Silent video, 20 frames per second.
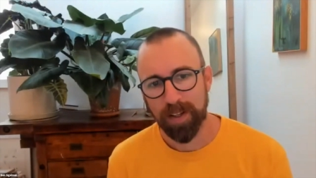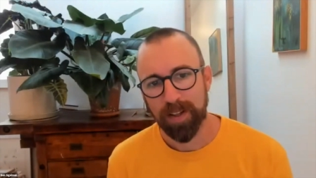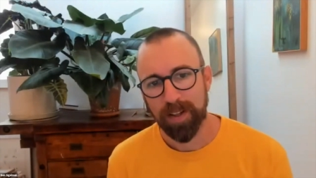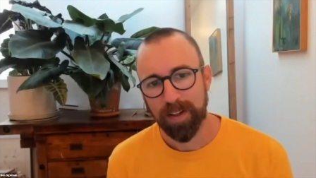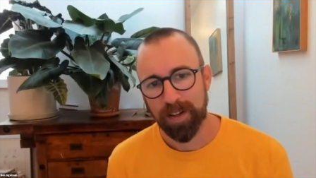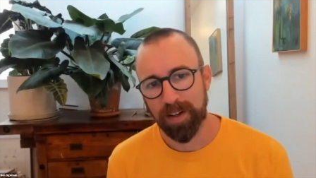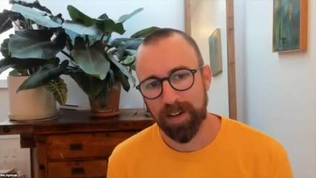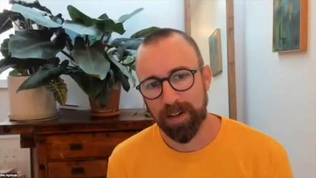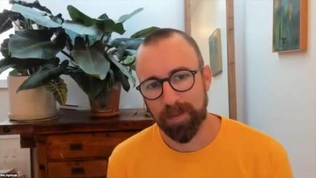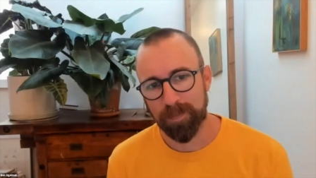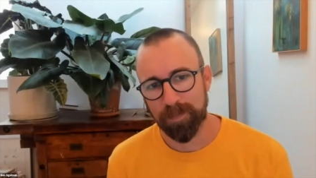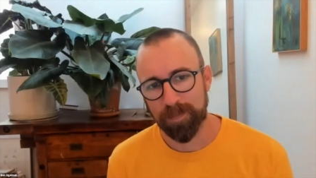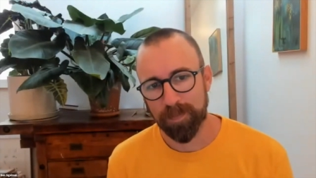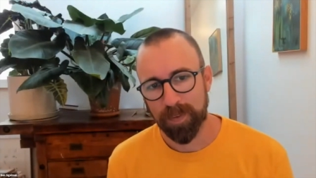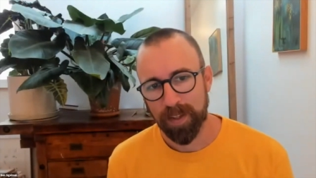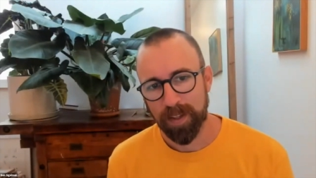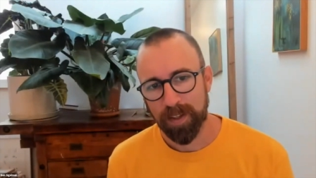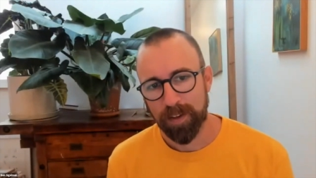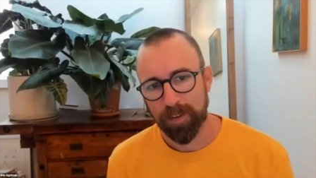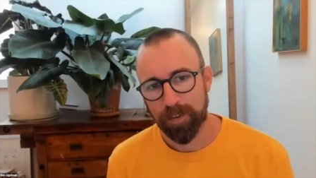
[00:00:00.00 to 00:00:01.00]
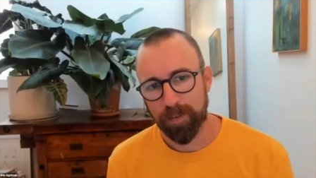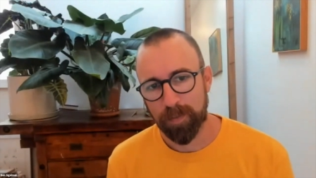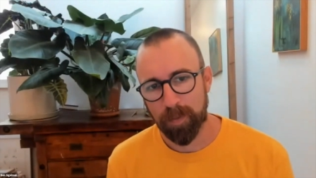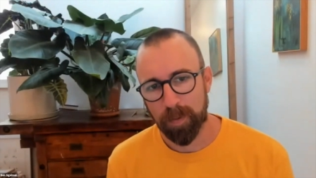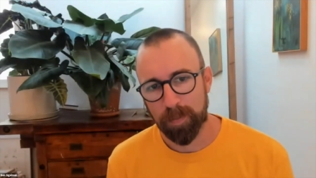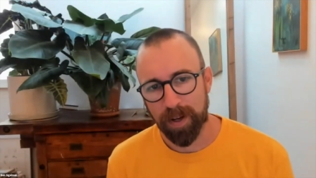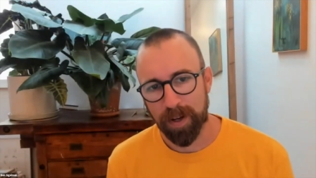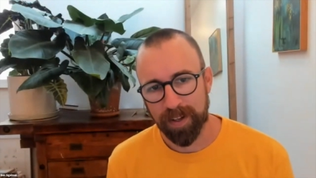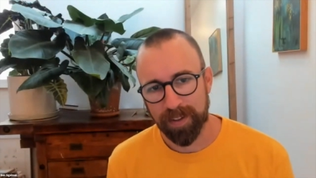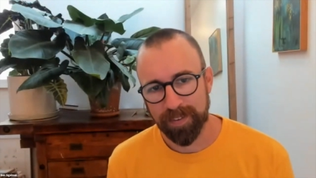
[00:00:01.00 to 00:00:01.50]
from a
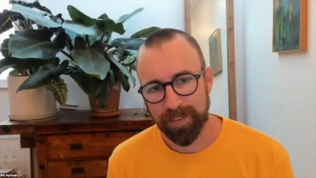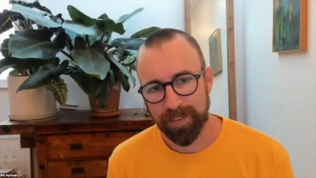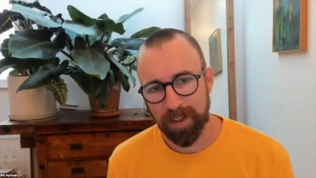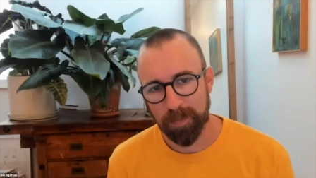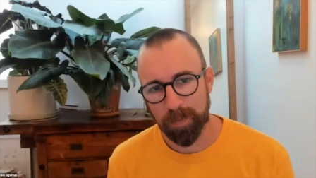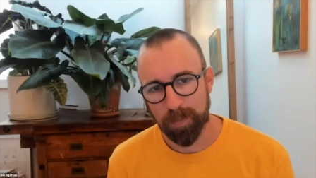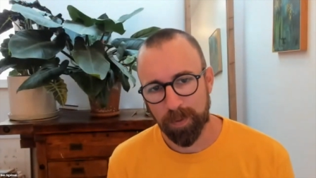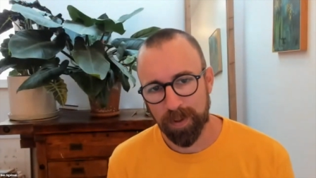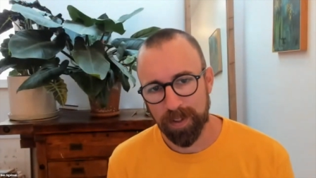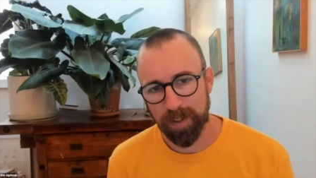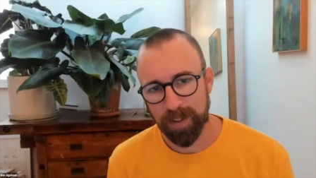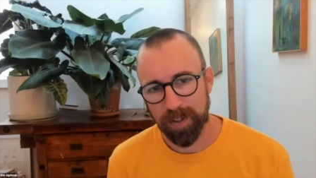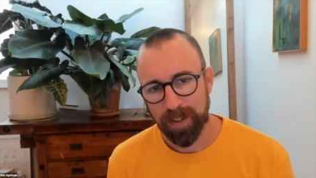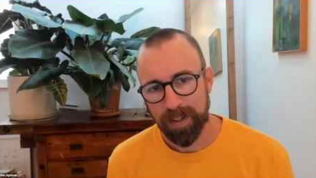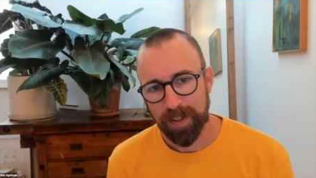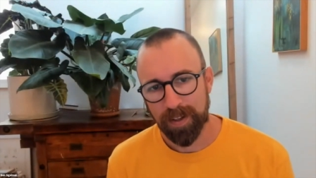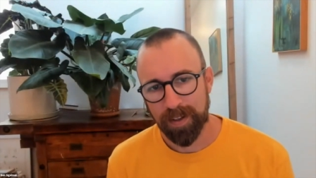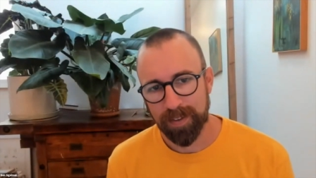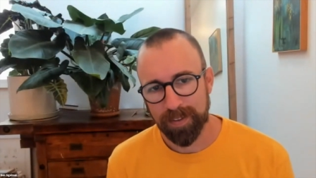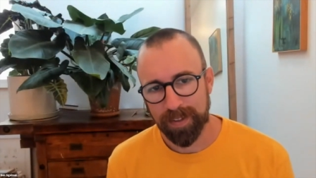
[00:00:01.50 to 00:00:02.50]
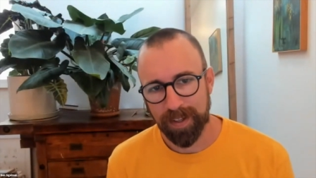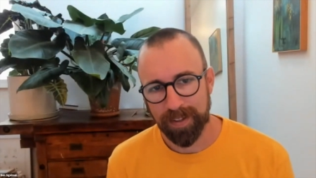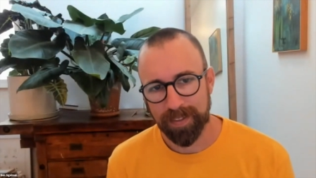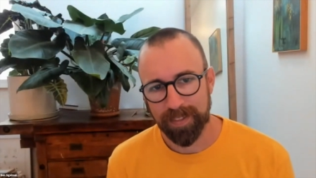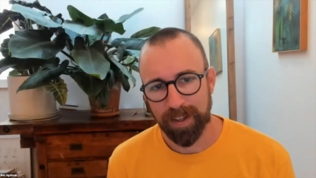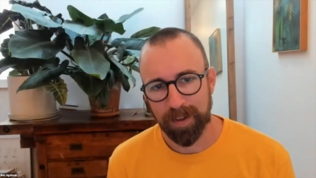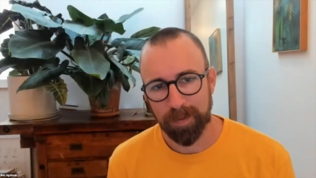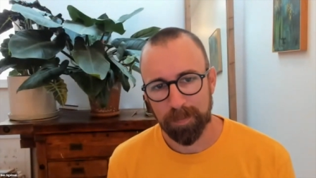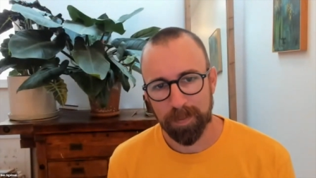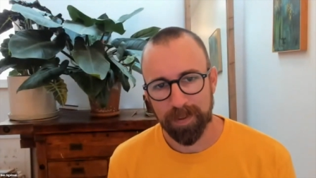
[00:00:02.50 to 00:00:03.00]
product standpoint, and get
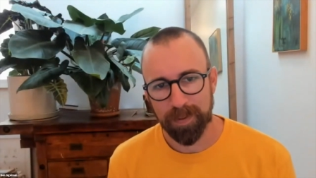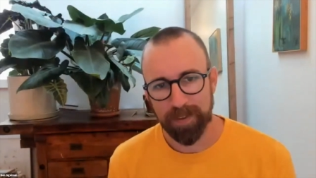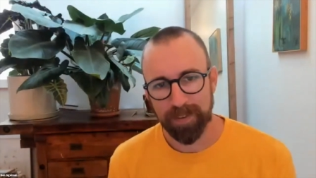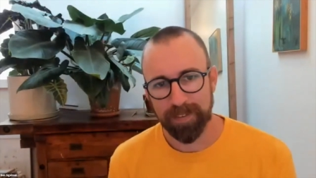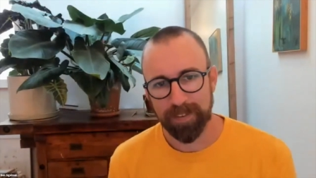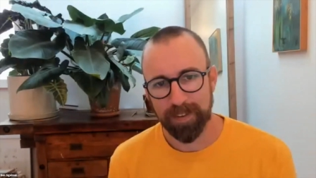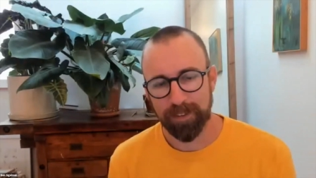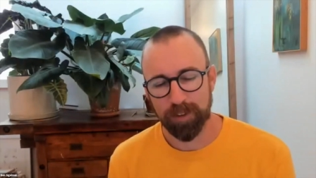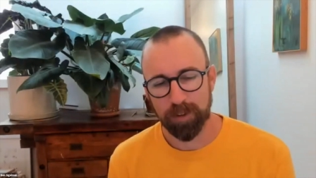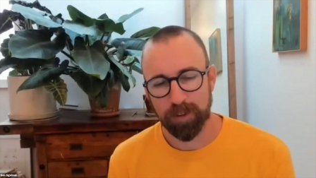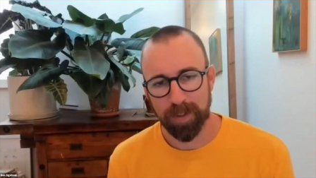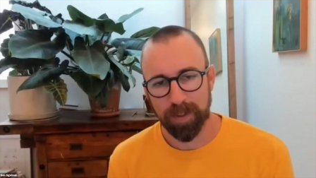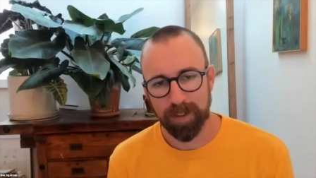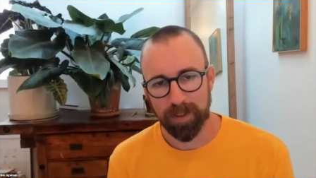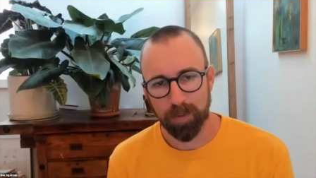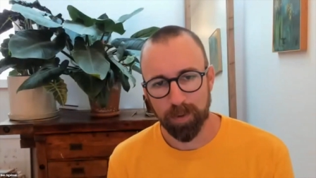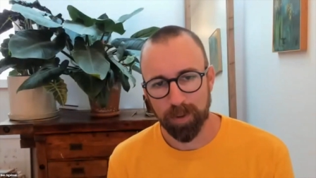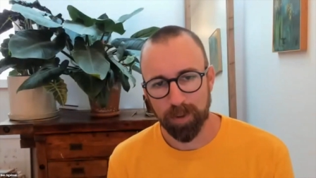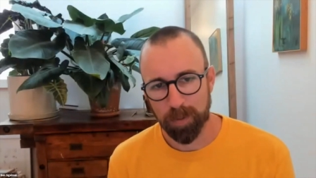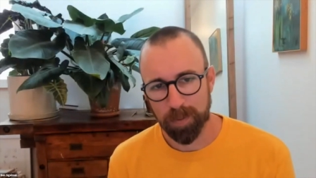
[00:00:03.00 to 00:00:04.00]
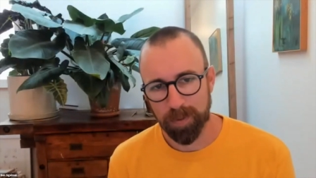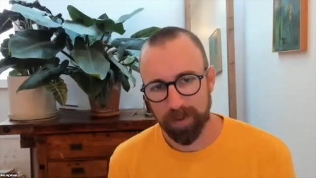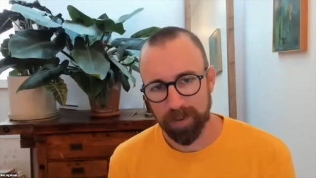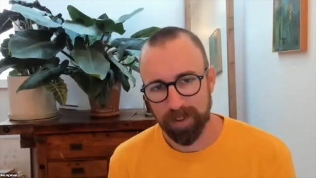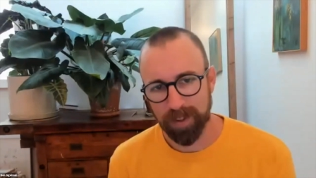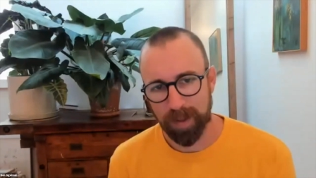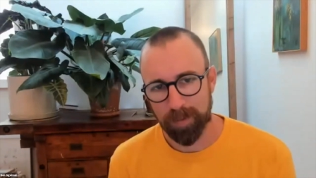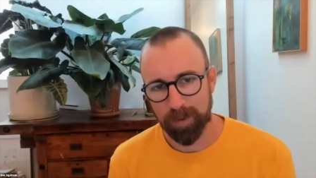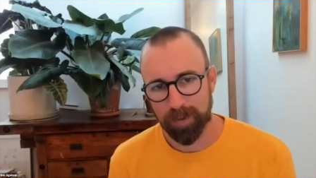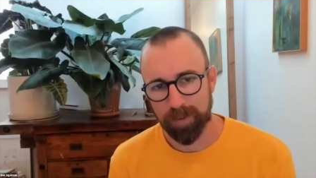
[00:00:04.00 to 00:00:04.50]
that piece instrumented with
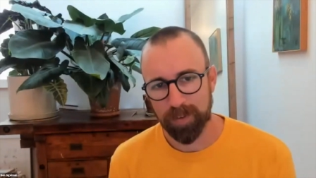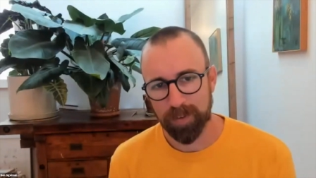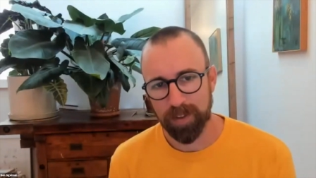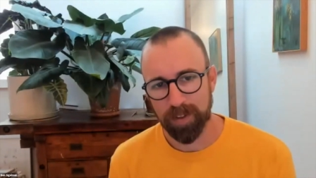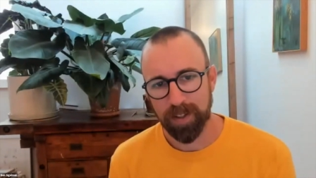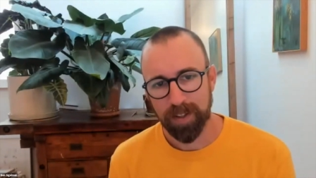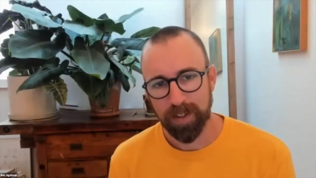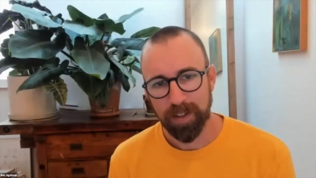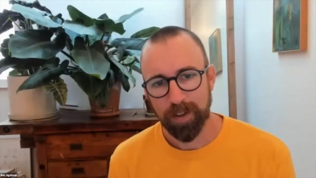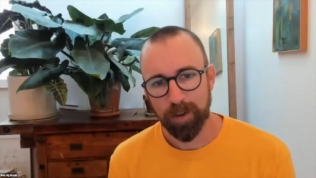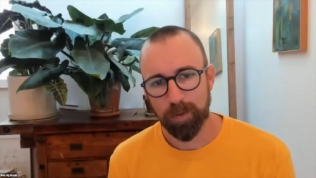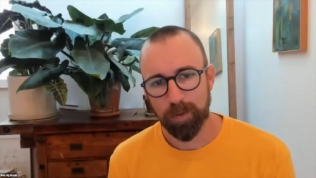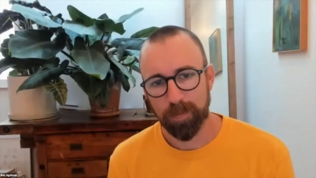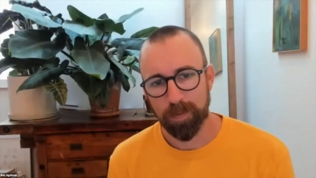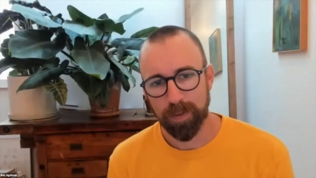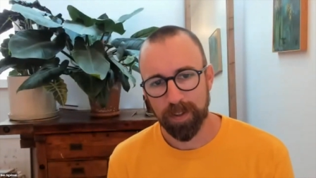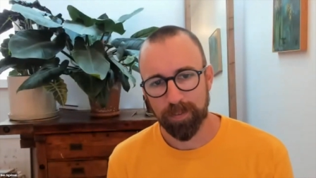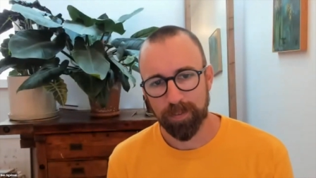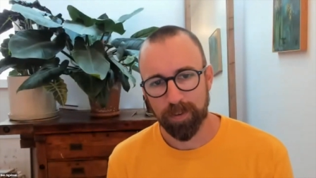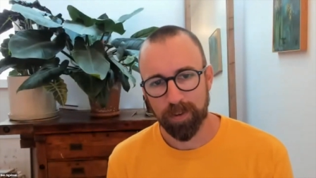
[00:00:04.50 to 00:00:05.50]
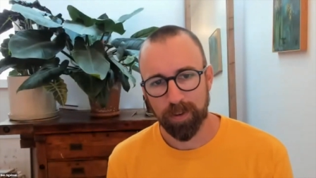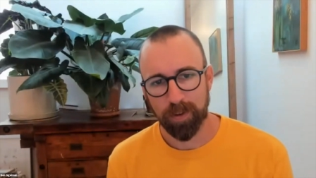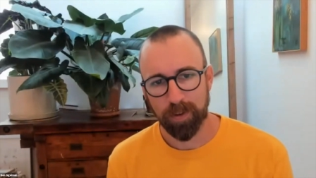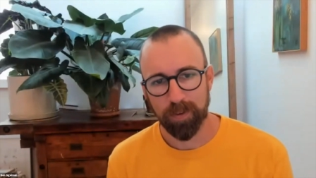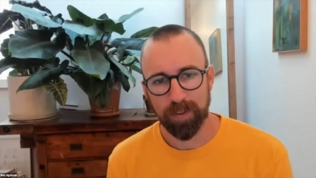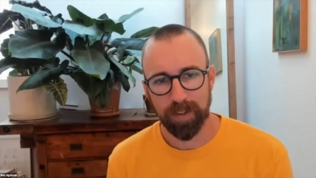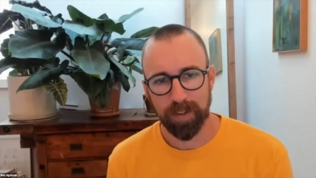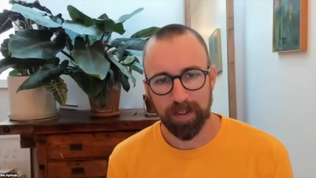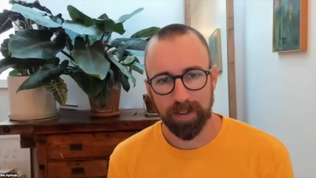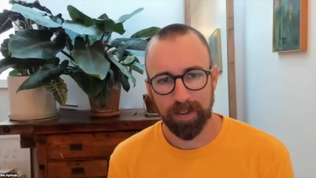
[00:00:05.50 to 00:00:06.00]
OpenTelemetry. Hopefully, if you're
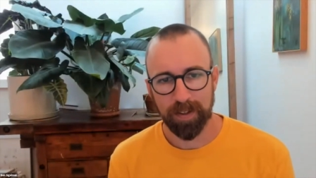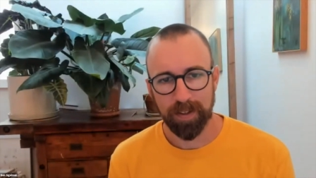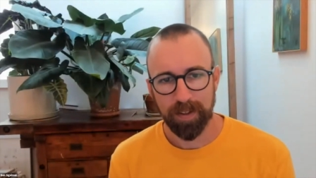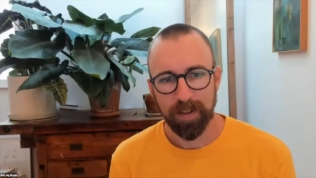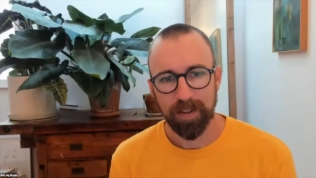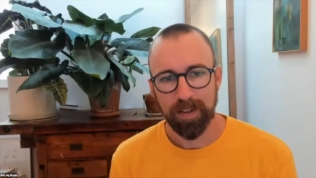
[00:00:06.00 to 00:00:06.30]
using